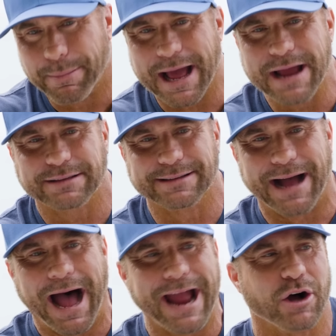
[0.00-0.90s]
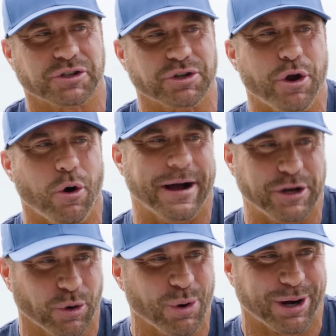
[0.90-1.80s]
But I, I also know
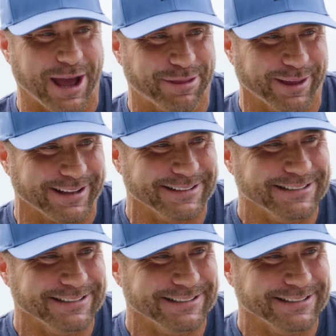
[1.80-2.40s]
about your work ethic.